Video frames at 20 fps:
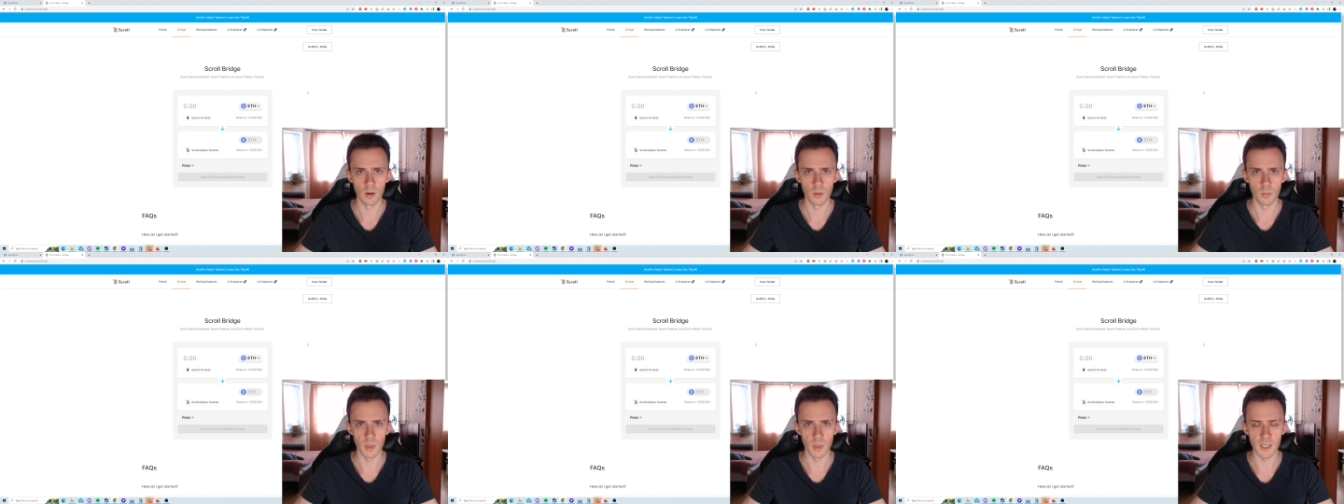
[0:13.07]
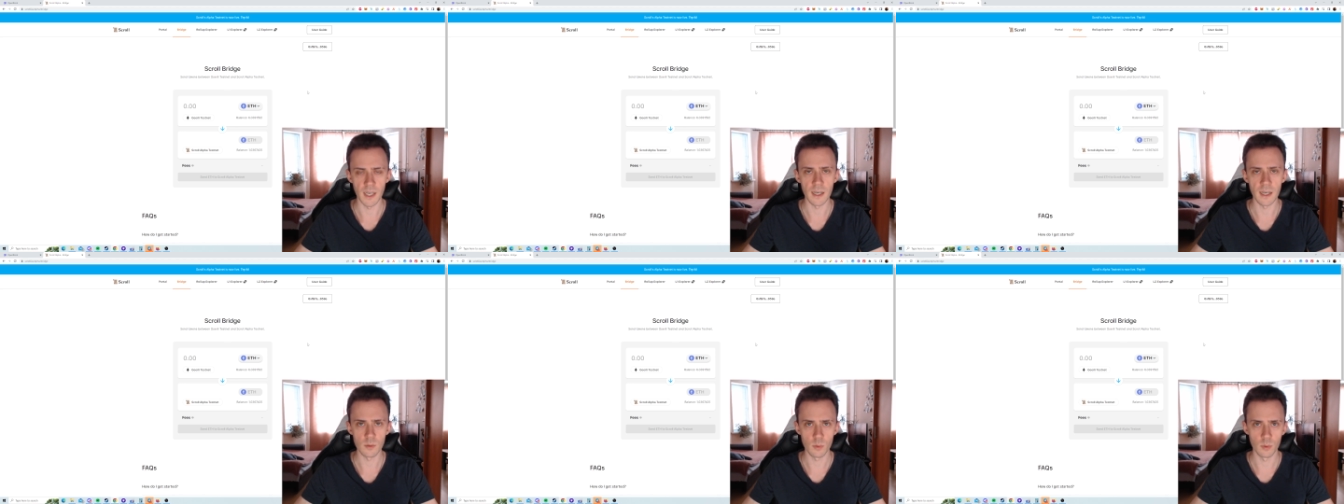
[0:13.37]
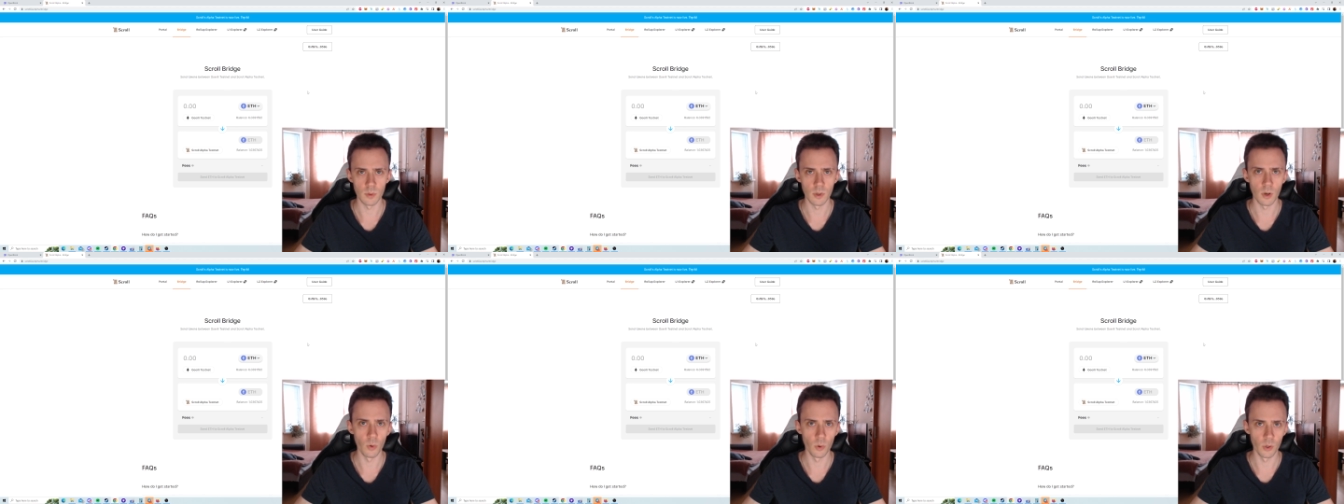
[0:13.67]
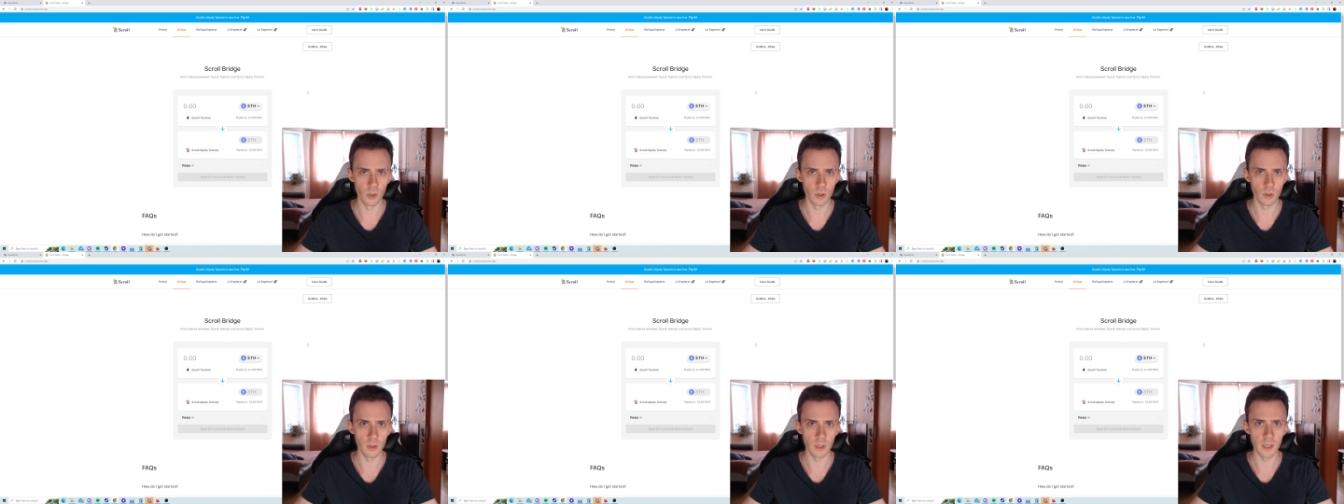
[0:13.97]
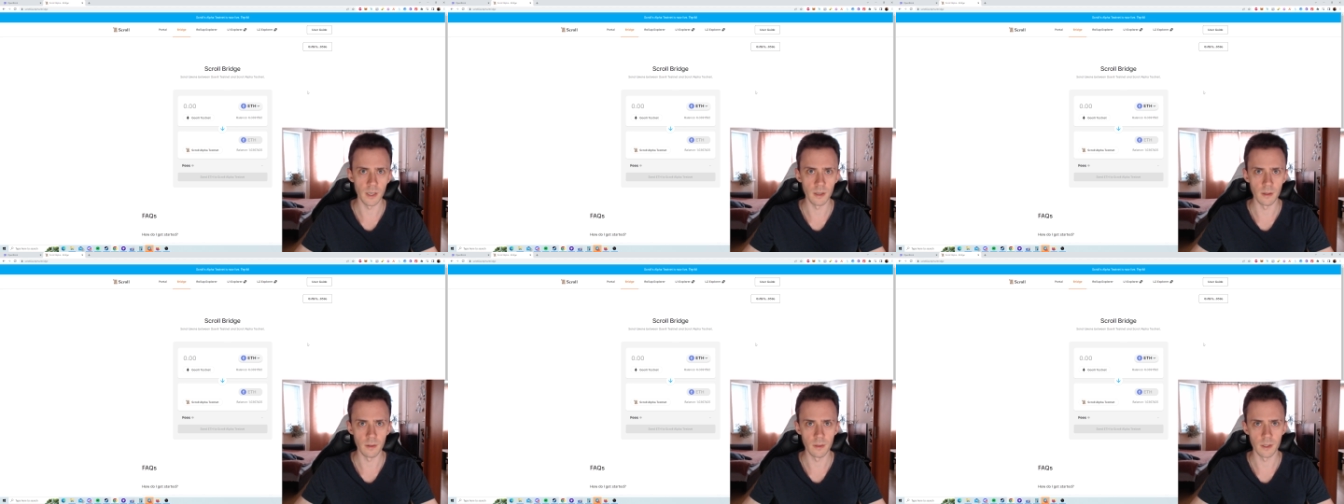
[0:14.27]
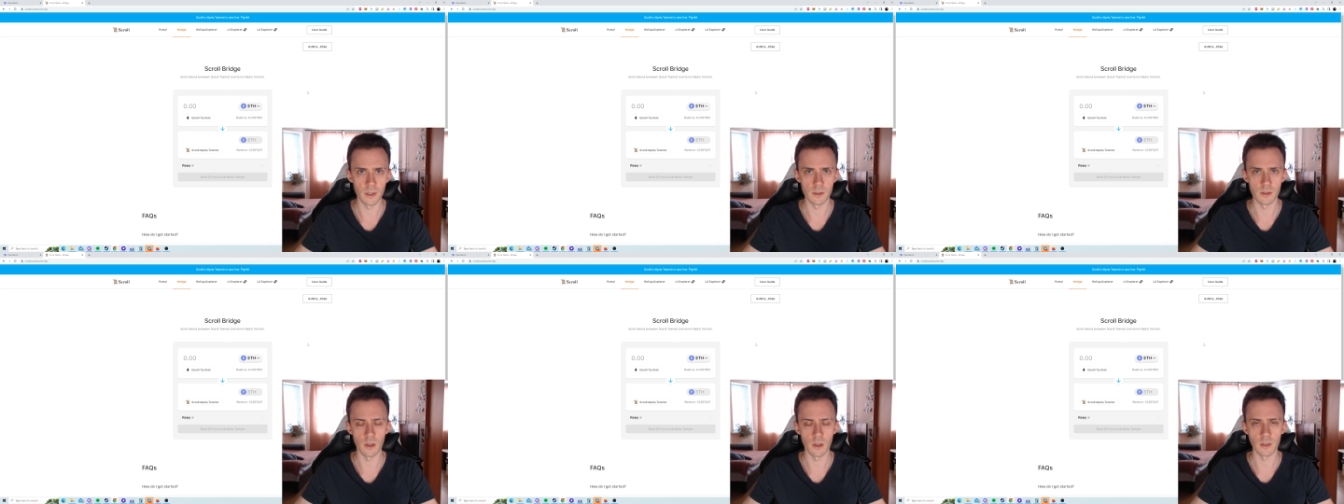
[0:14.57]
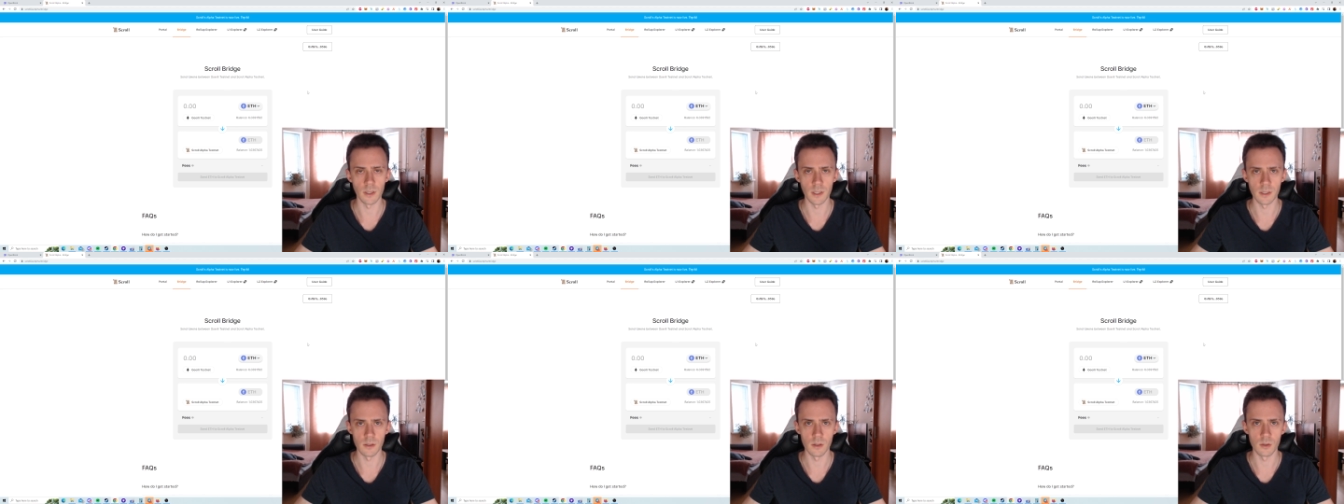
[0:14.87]
But as we know, Goerli E T H is
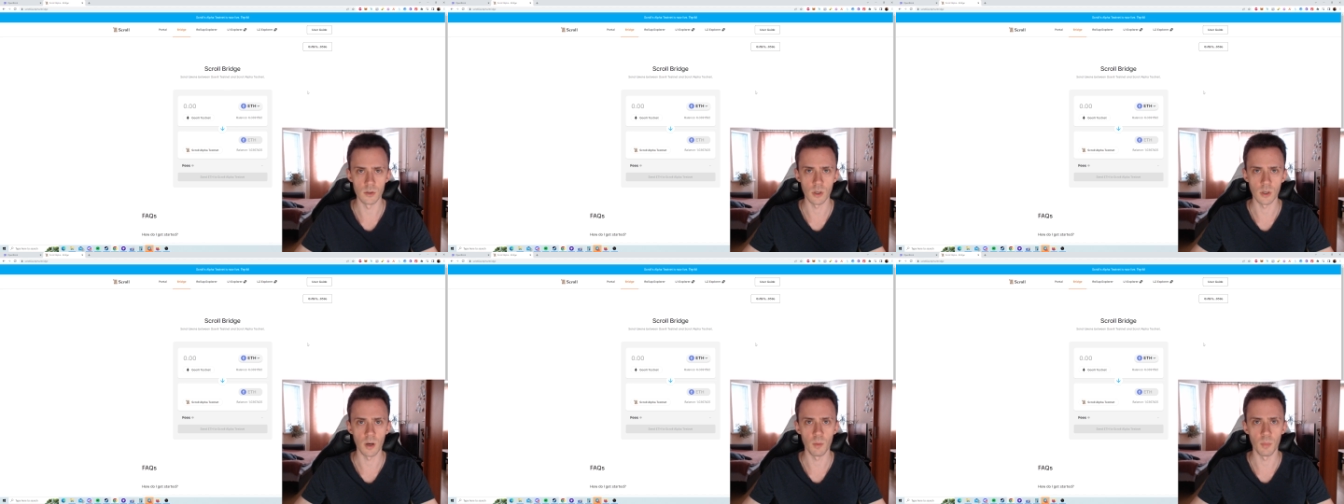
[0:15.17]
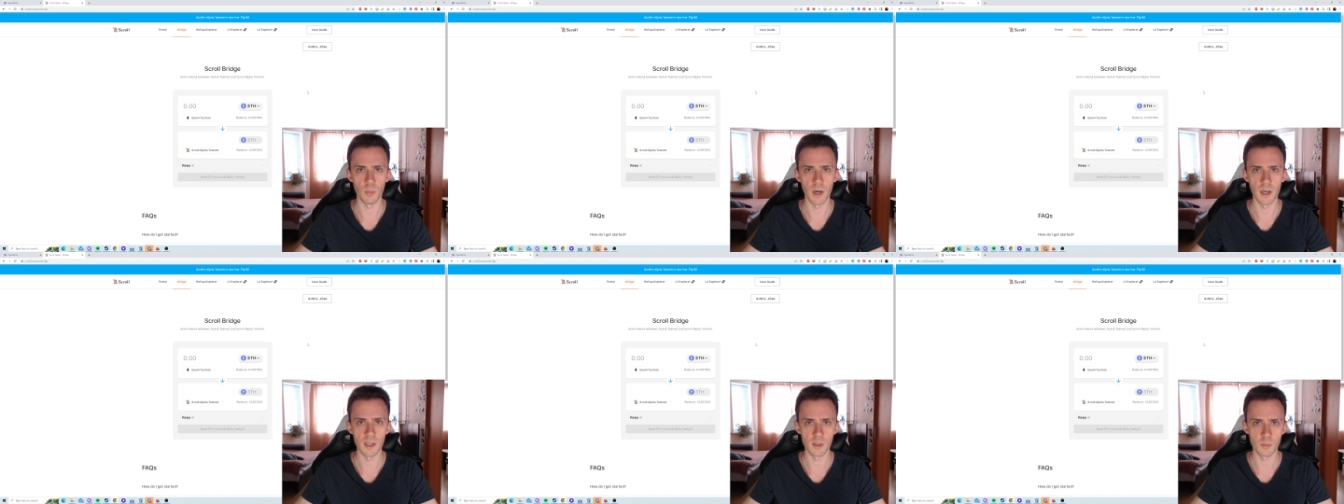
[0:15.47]
not easy to come by,